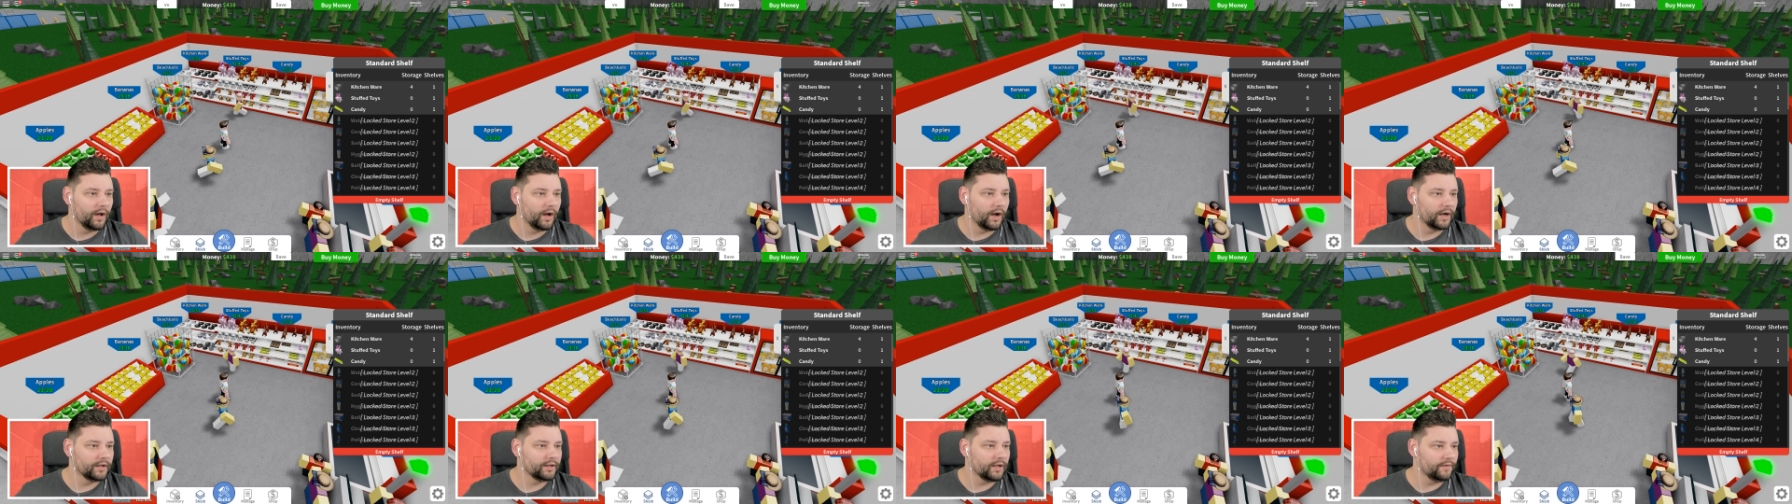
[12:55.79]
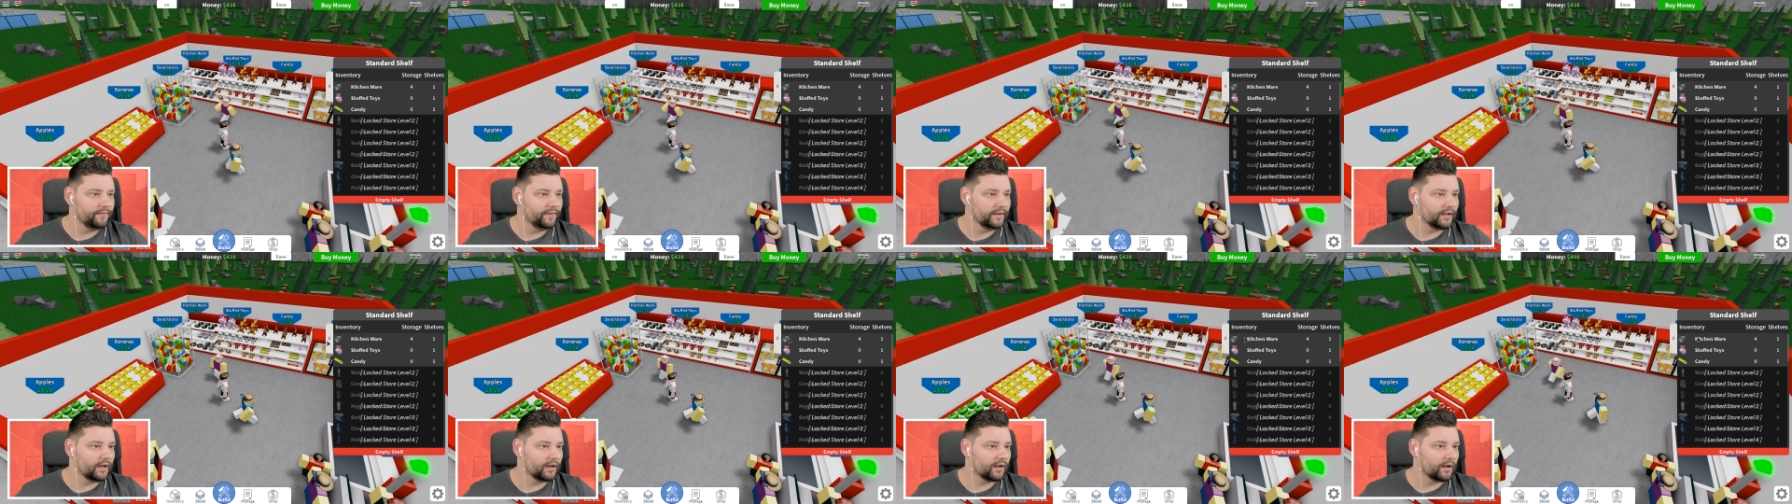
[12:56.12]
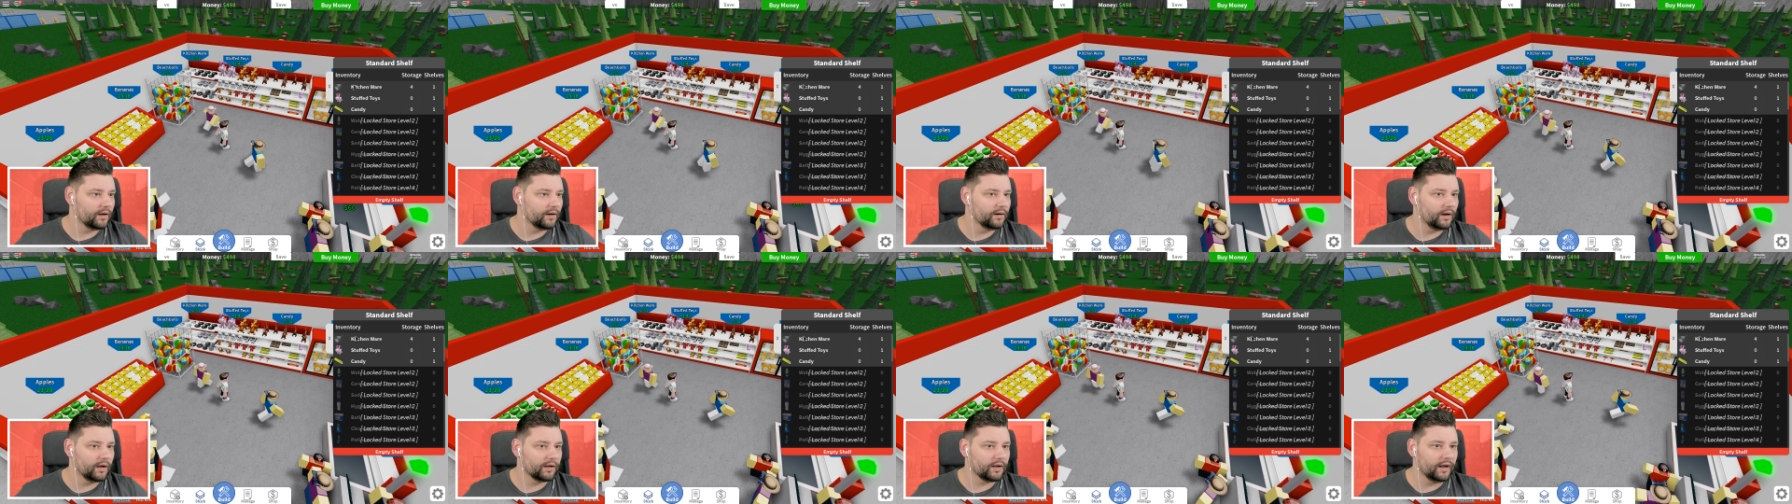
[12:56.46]
I don't think I
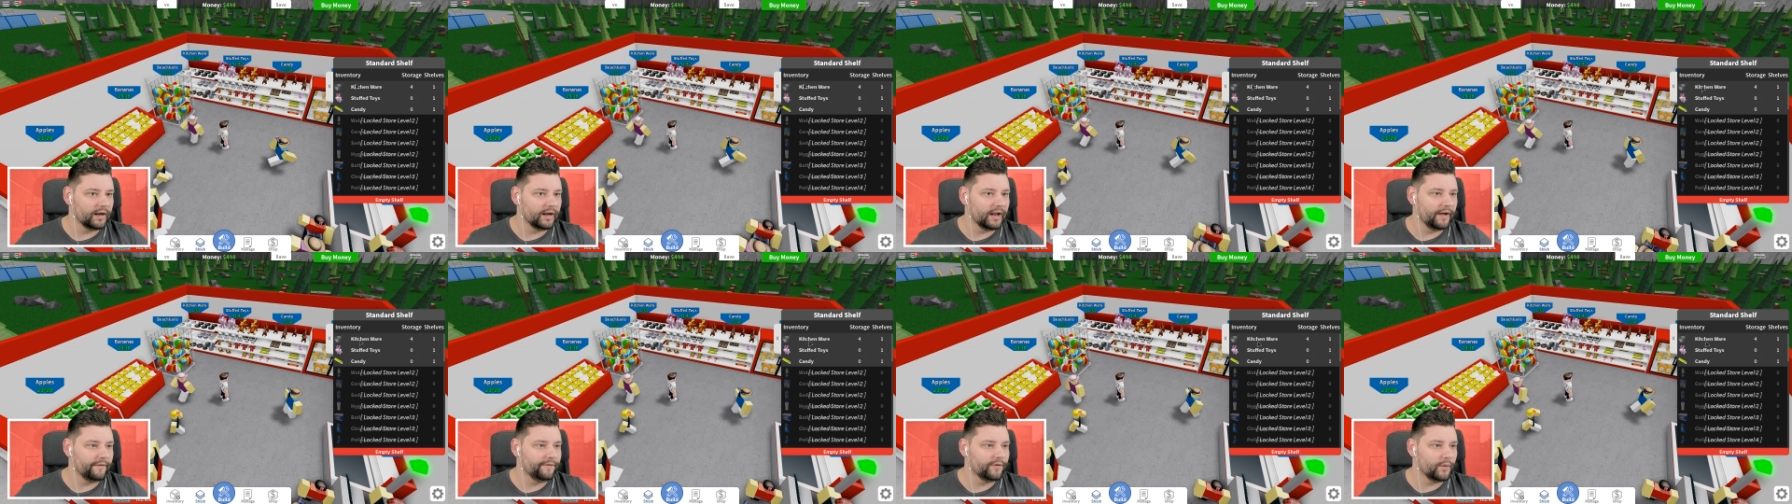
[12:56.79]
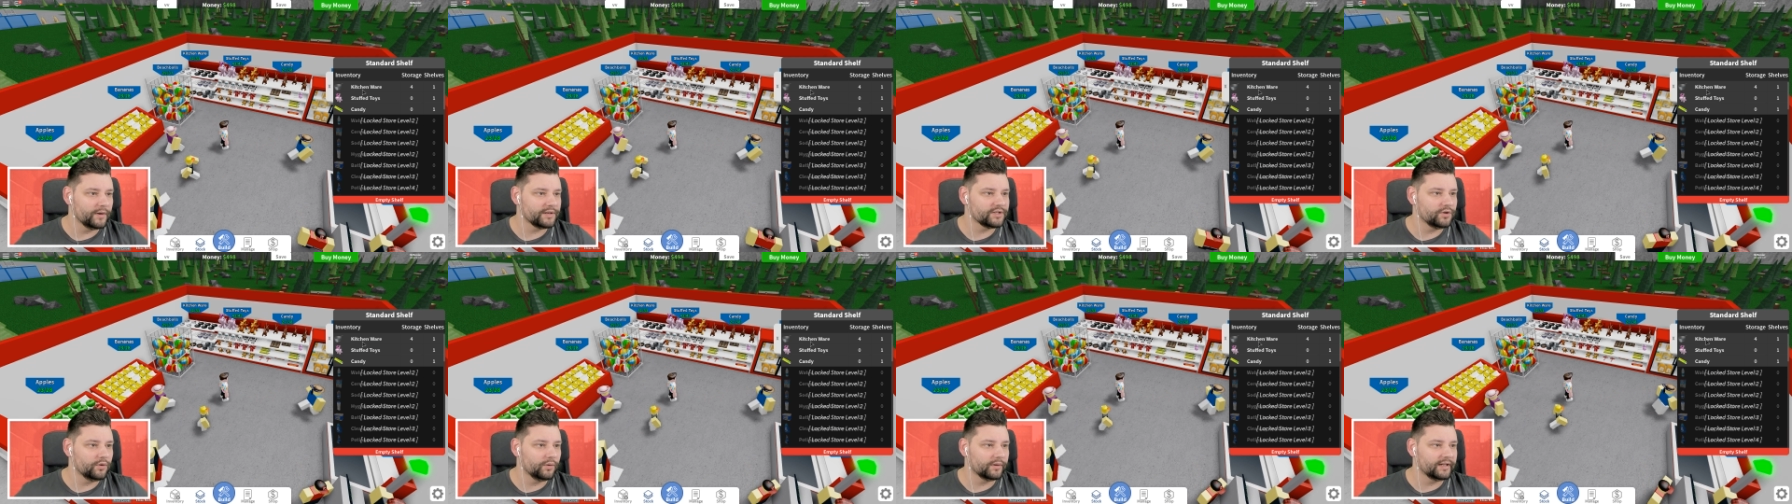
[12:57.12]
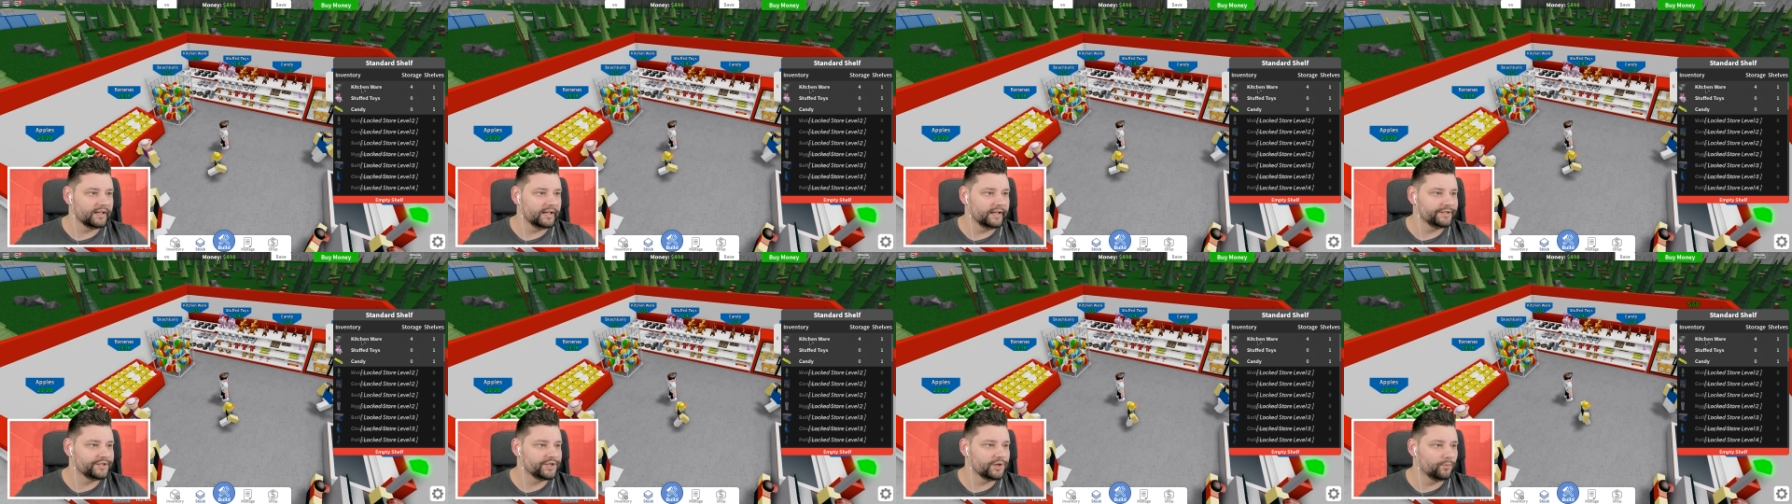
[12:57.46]
got, I got like a few extra little
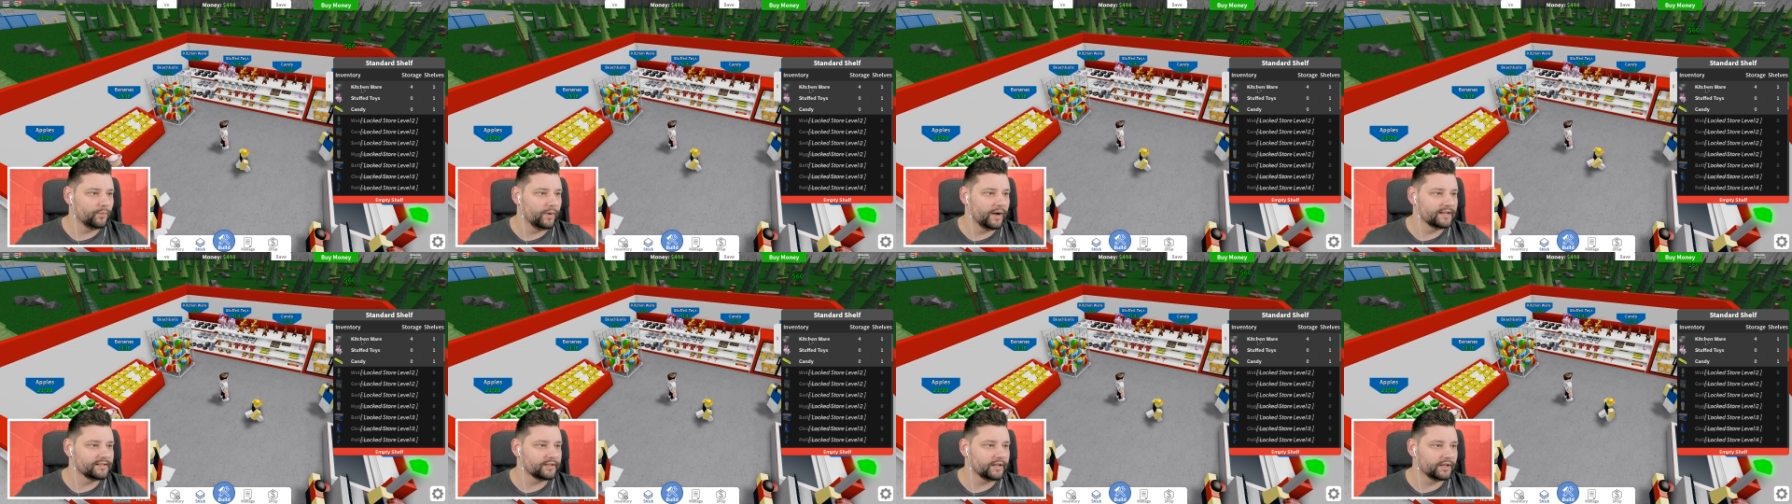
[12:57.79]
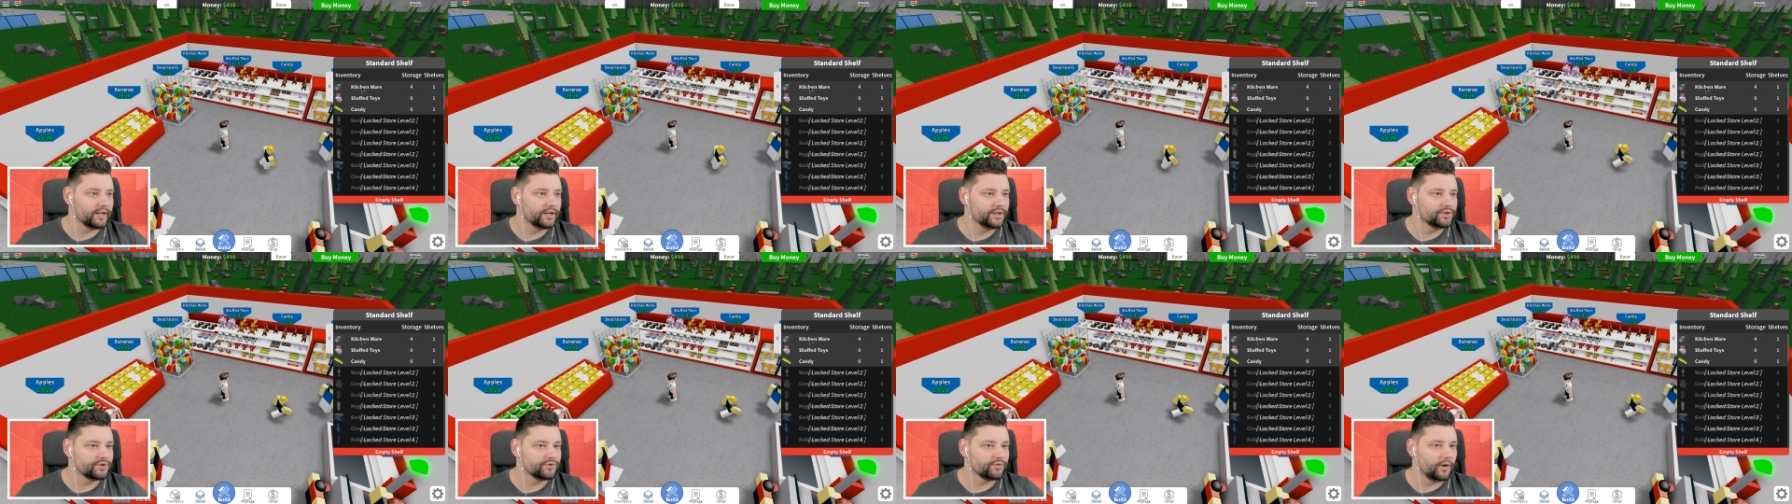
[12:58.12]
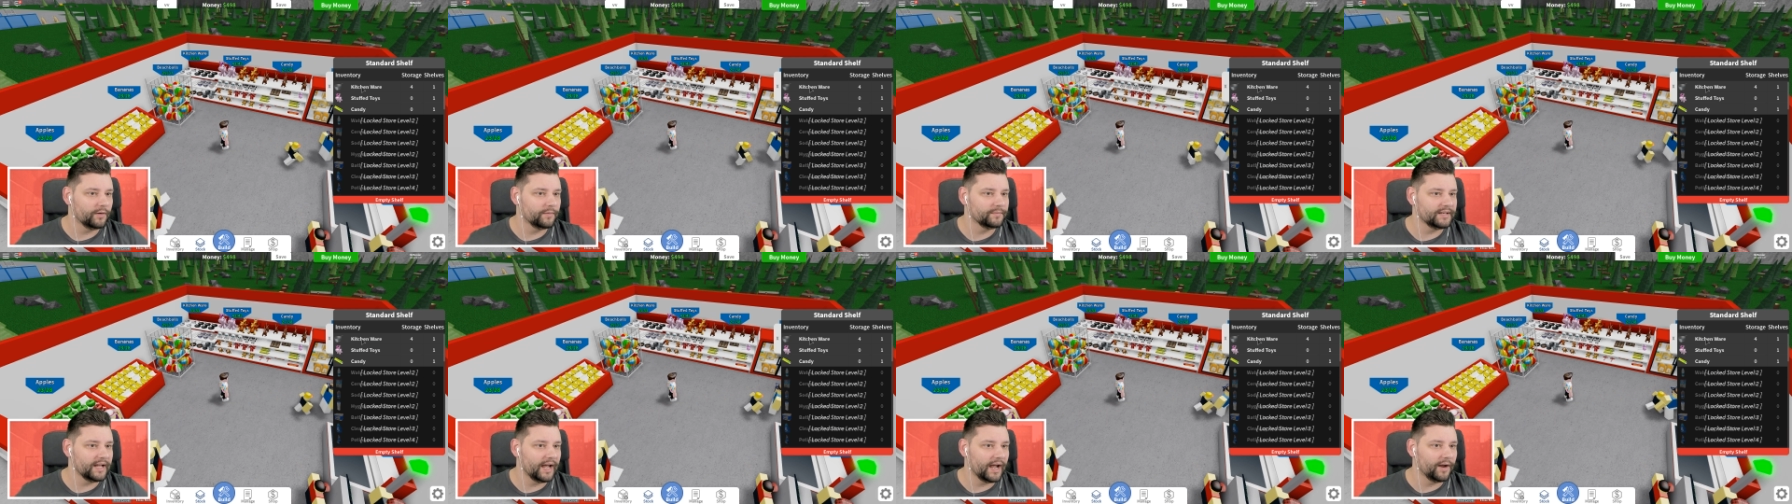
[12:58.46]
kitchenwares I can
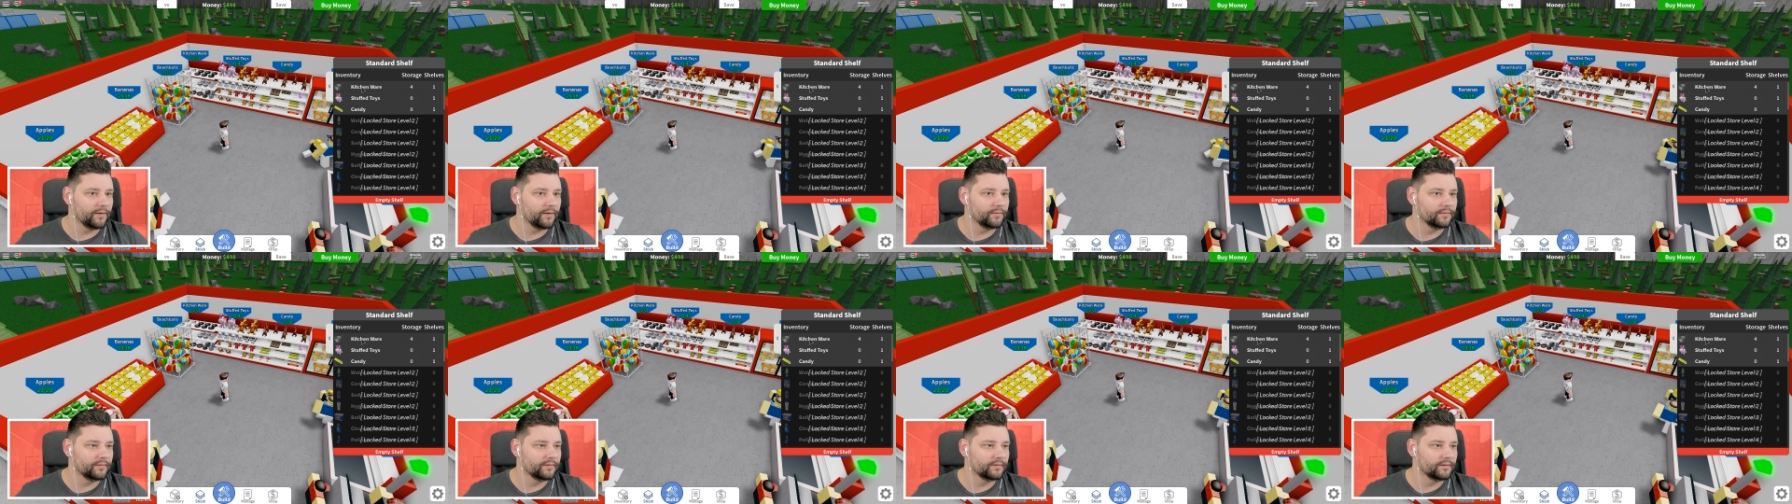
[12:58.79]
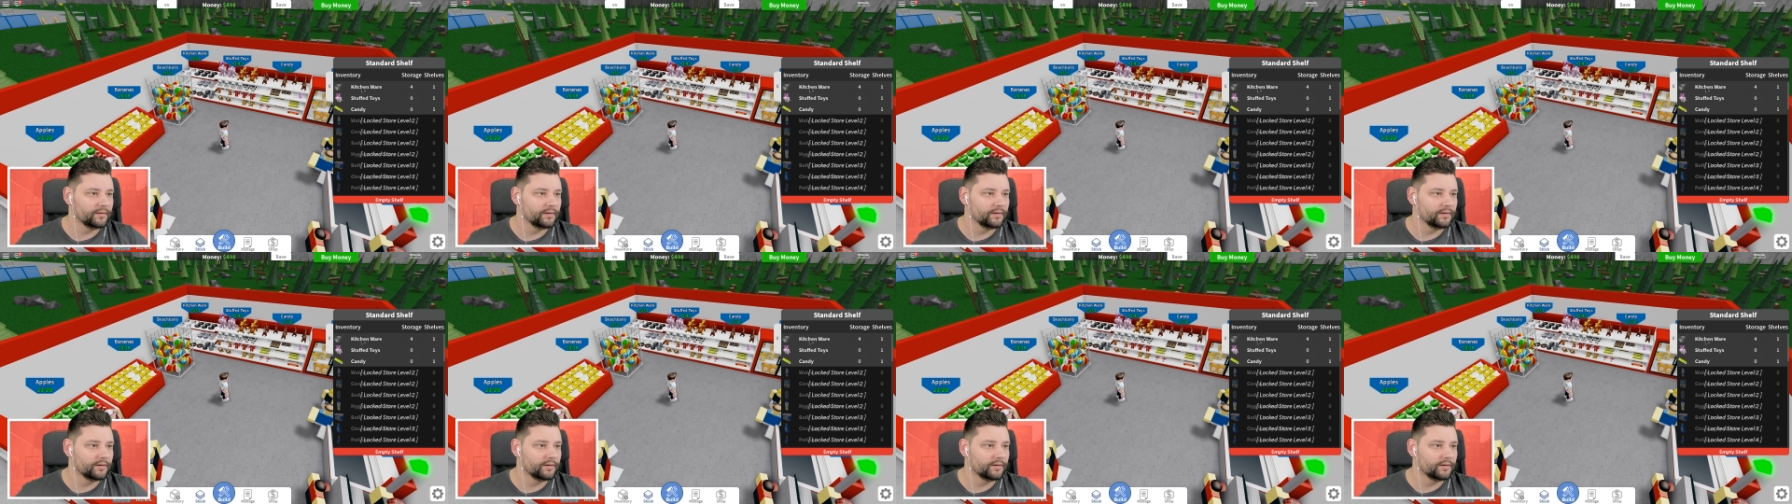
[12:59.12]
drop down.